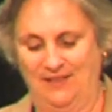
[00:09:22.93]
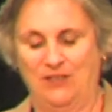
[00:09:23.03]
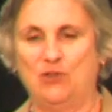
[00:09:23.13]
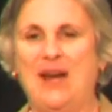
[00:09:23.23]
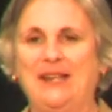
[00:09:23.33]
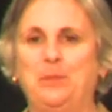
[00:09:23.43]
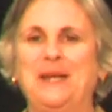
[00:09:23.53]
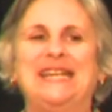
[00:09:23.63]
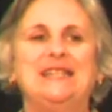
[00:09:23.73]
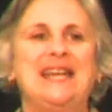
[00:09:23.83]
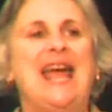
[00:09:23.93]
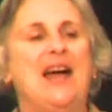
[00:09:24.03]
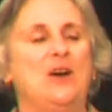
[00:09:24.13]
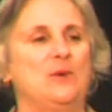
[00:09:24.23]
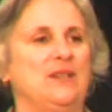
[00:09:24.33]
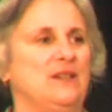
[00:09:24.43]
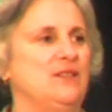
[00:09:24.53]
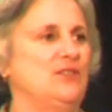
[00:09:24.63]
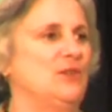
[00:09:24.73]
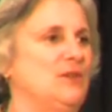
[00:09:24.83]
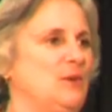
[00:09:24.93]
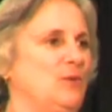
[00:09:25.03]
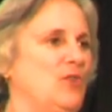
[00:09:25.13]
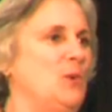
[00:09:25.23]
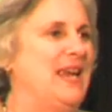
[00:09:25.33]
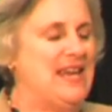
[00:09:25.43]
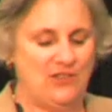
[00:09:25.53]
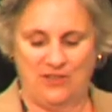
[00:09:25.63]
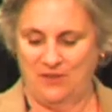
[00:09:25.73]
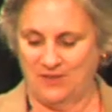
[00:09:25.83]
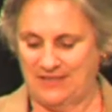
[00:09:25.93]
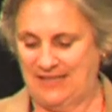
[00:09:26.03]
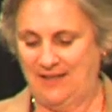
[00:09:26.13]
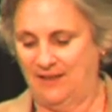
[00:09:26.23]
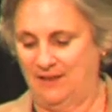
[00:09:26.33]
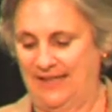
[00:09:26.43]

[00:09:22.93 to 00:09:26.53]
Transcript: to try to pin down a certain vocational skill